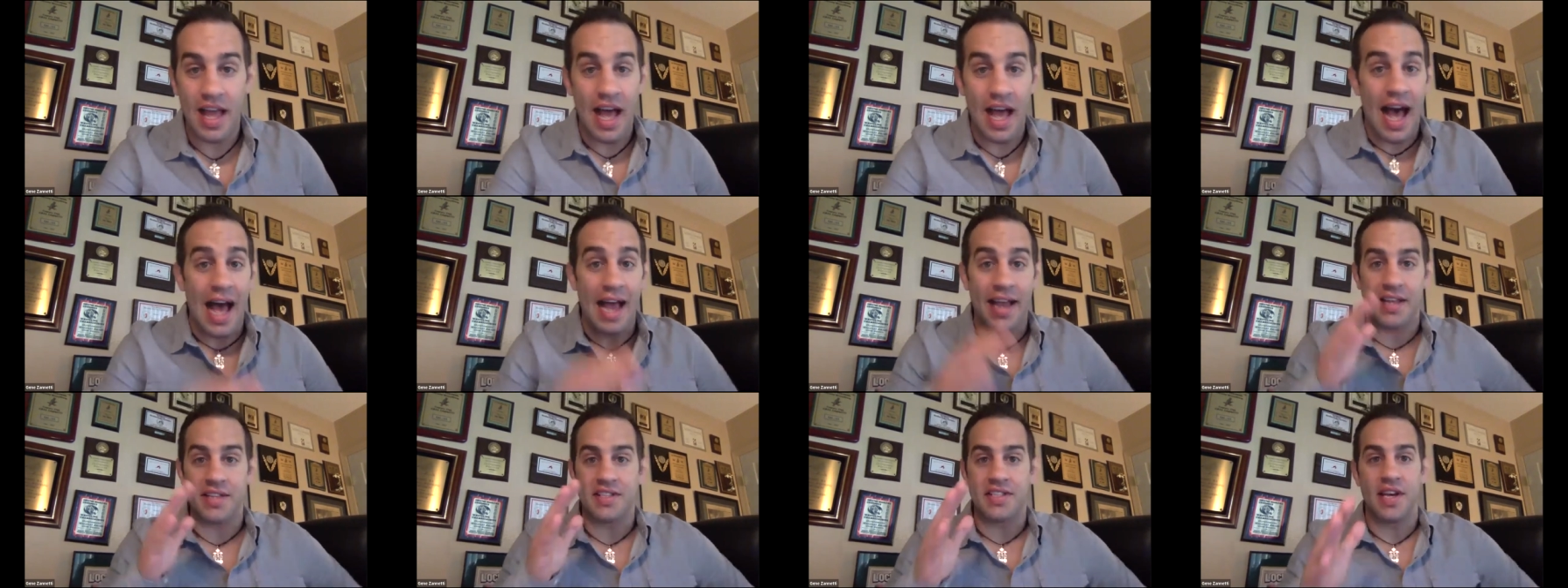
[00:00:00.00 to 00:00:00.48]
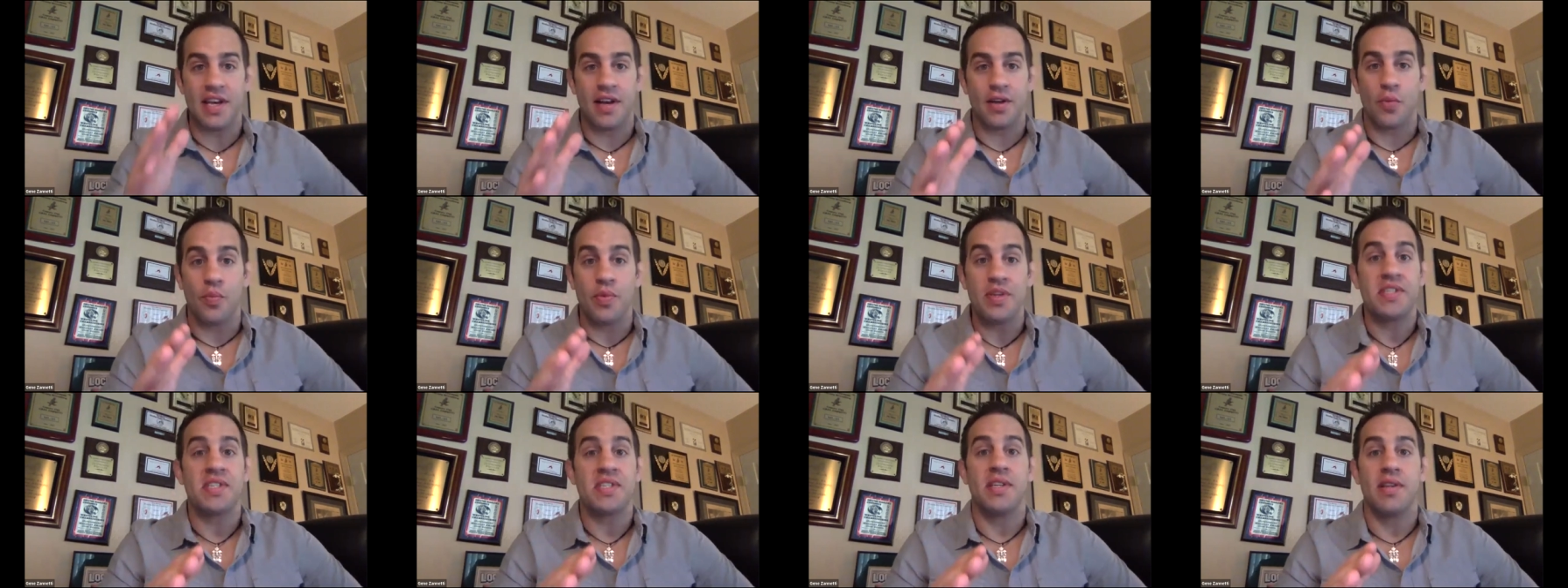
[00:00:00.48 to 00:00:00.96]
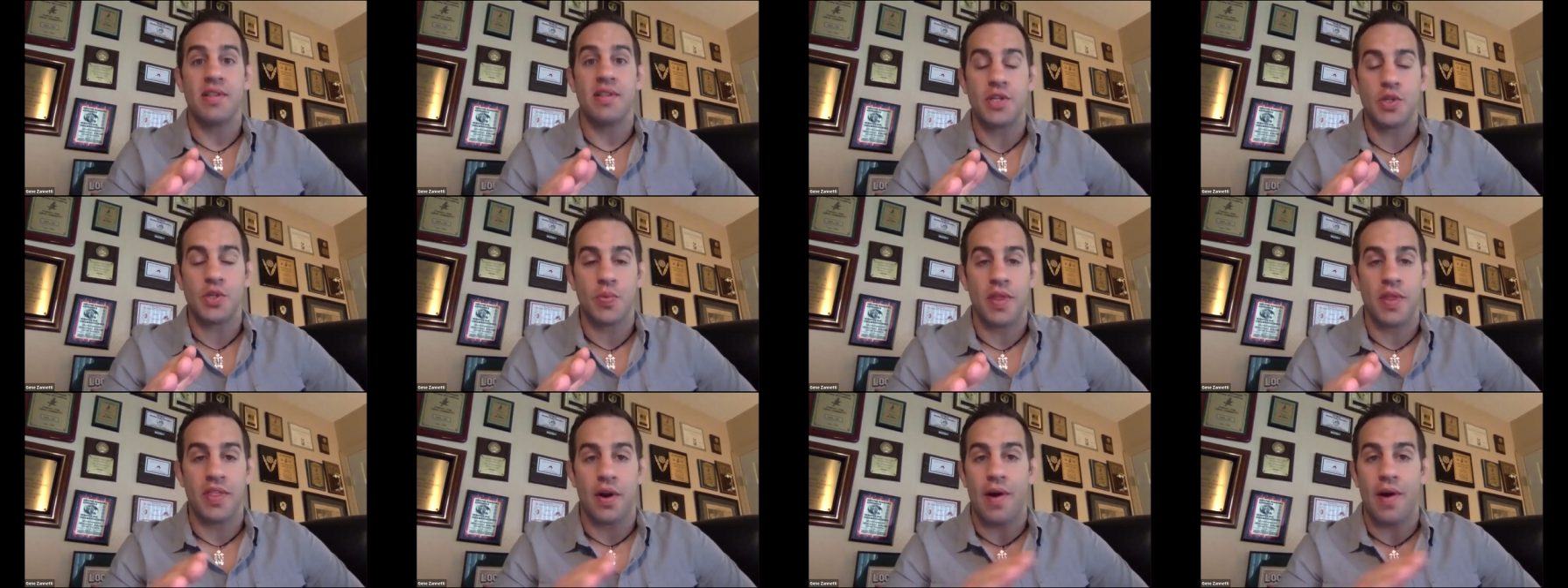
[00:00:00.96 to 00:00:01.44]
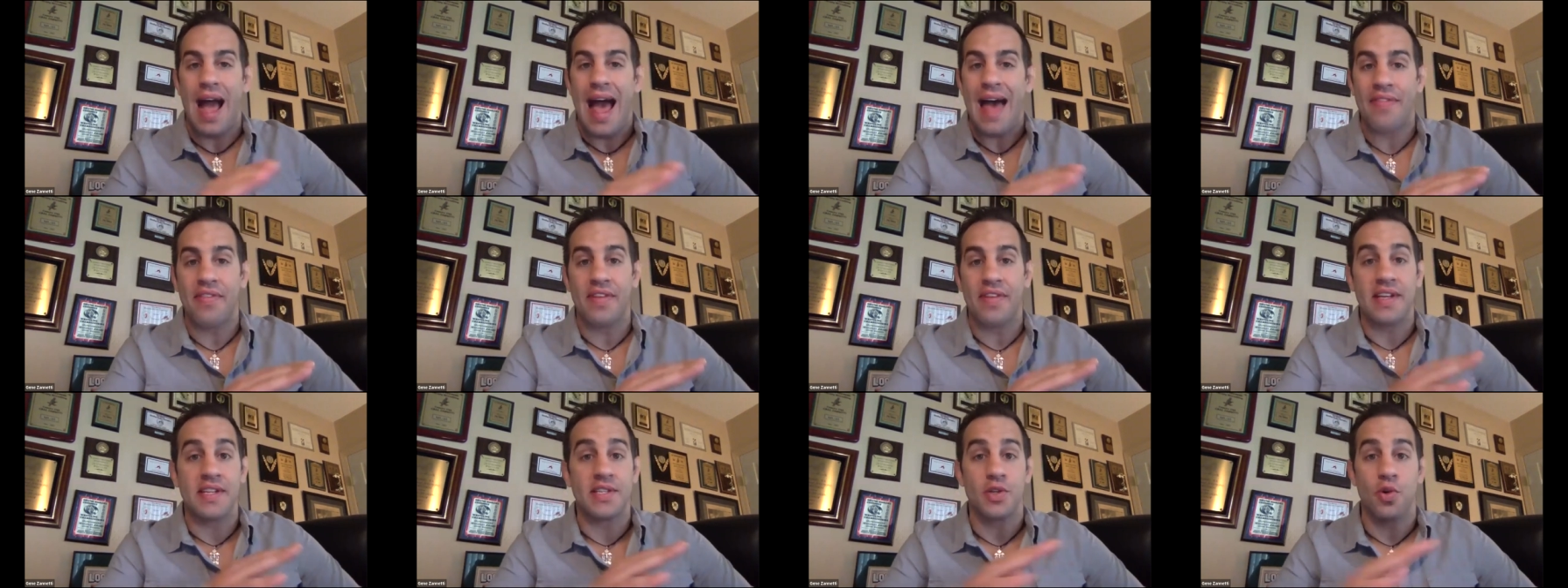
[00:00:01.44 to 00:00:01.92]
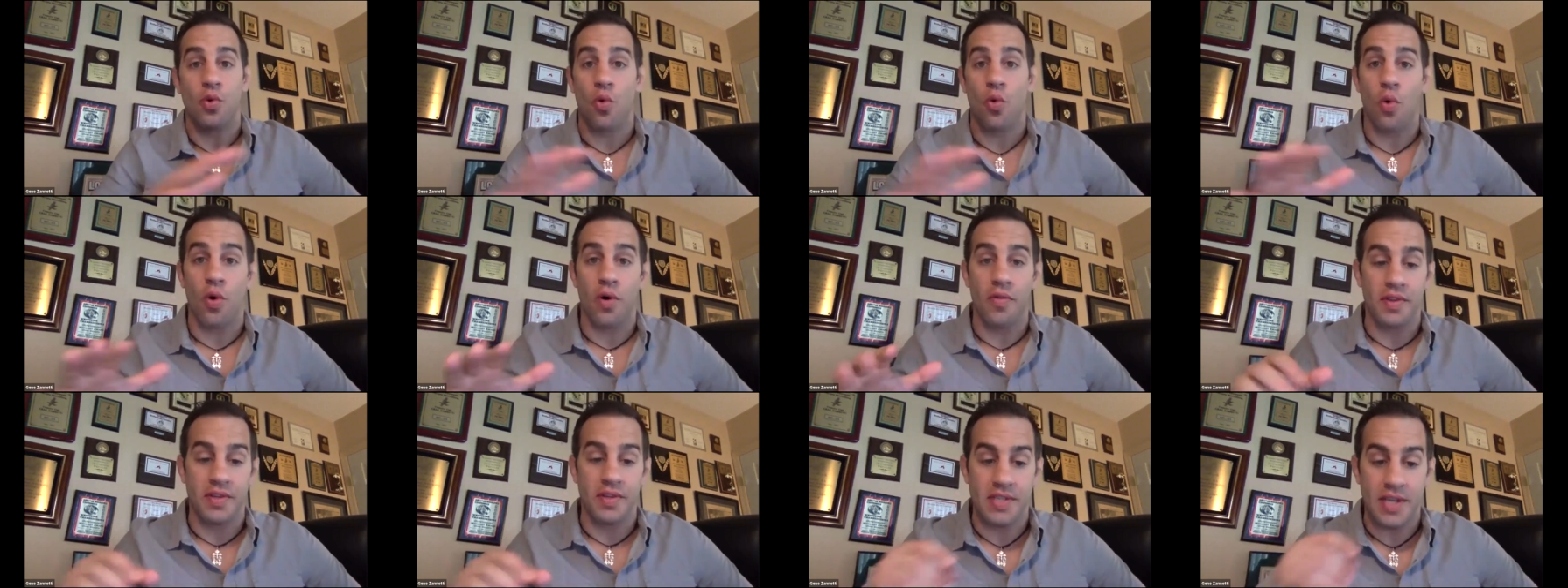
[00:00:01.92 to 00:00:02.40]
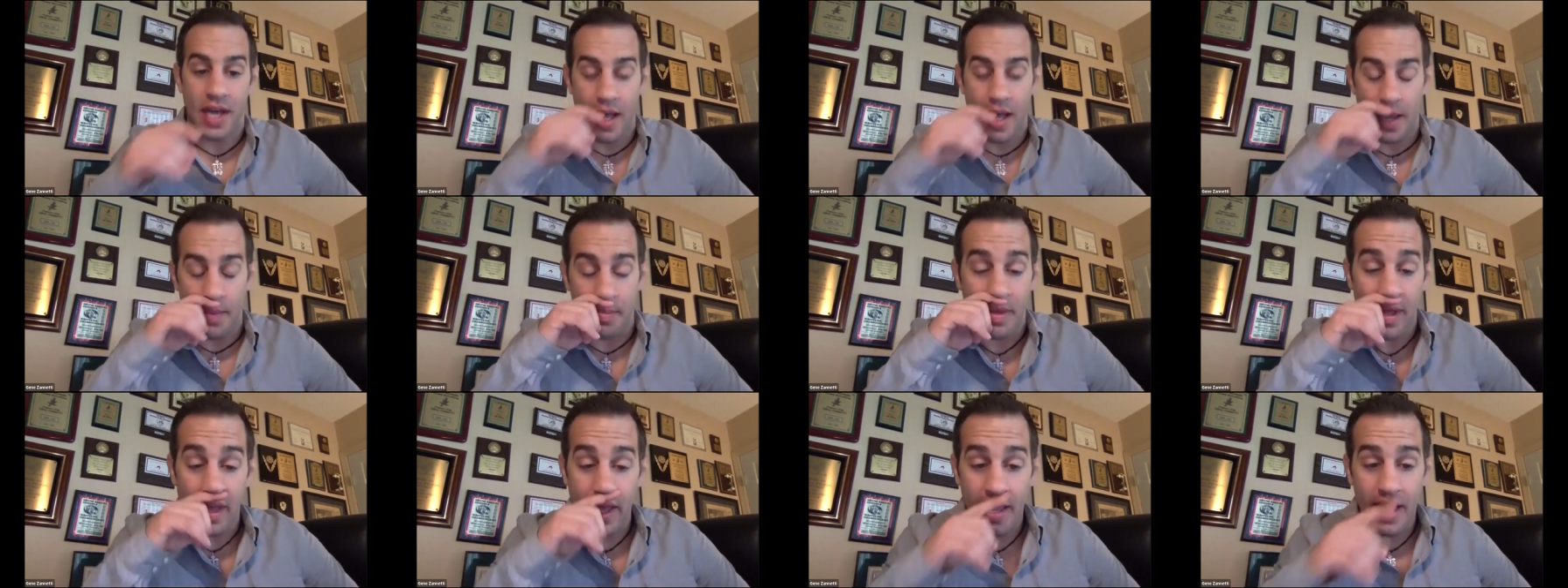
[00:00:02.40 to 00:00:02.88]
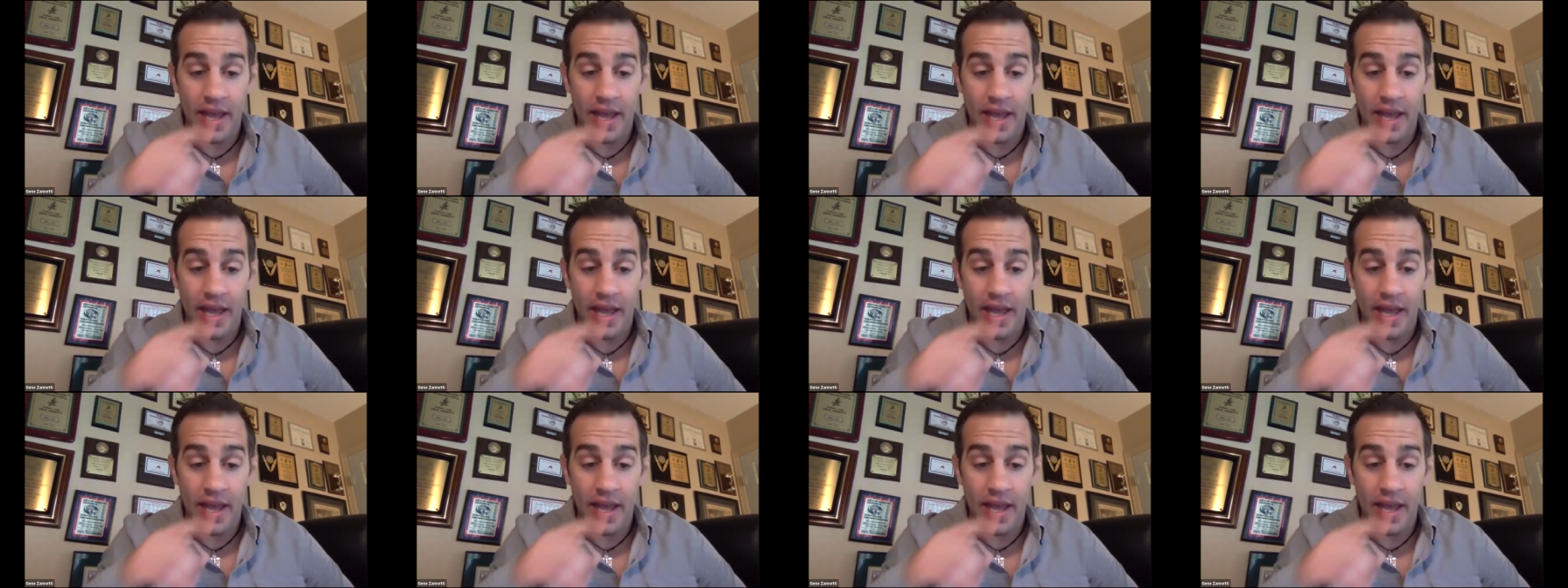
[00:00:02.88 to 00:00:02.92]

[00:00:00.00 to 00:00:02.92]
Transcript: I could tell you, we see this with our athletes all the time.